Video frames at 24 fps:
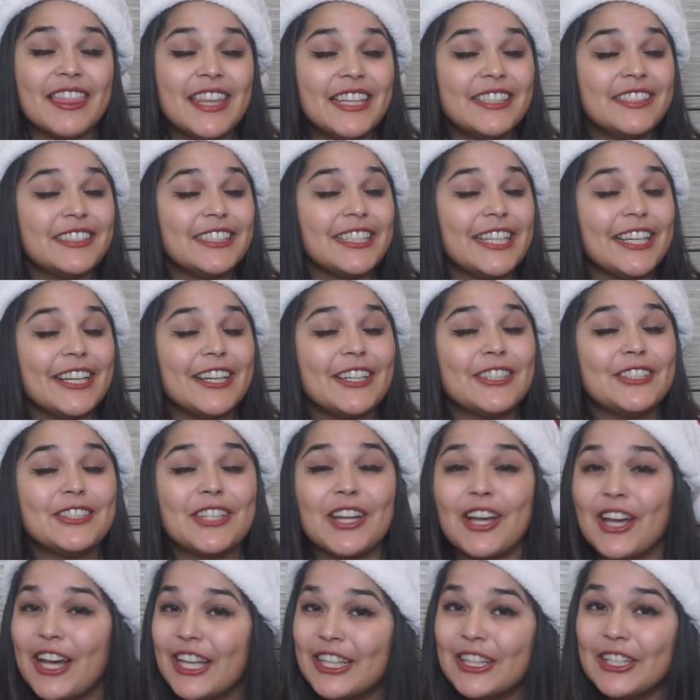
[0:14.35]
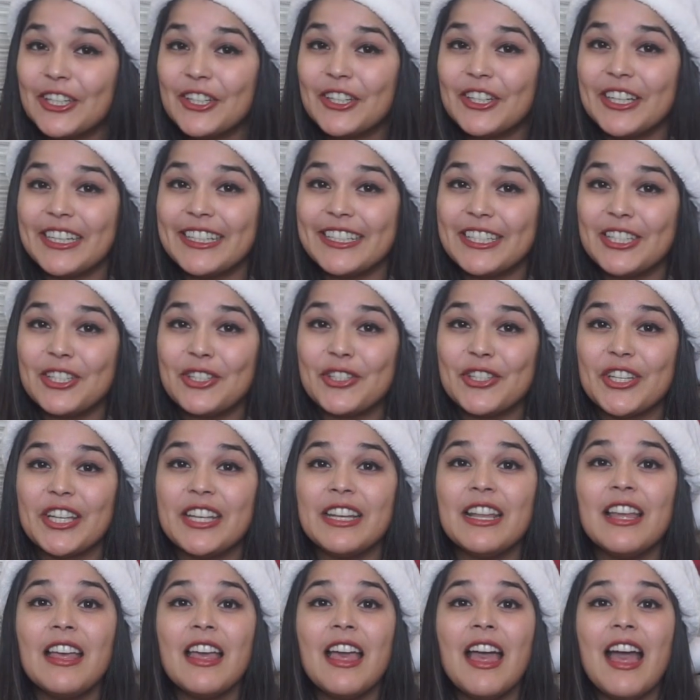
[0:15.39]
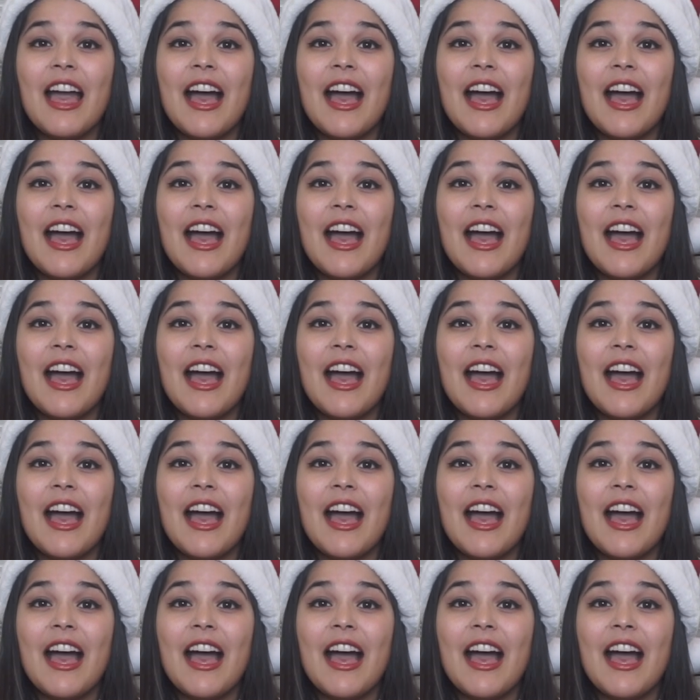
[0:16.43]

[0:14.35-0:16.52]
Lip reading: this year, toddler edition.